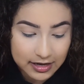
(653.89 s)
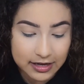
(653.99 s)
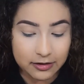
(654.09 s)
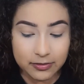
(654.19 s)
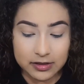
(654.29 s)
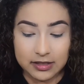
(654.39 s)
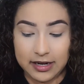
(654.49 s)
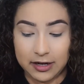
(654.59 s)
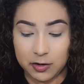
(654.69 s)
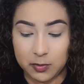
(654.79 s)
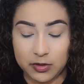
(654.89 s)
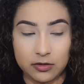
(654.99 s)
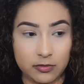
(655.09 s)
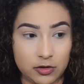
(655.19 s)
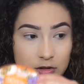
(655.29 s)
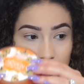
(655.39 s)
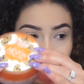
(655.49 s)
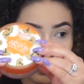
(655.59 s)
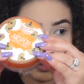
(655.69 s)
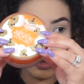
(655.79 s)
It was the Airspun, which looks
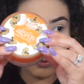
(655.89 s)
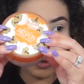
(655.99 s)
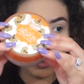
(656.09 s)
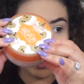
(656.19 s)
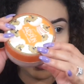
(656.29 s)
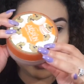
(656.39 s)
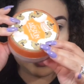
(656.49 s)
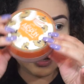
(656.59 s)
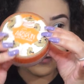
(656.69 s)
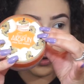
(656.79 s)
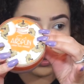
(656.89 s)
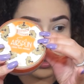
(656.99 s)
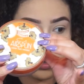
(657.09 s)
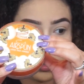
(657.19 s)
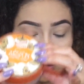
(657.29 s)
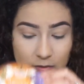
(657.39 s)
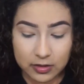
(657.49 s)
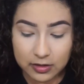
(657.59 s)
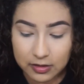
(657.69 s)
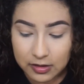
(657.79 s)
like this. I'm pretty sure you guys have all seen this one.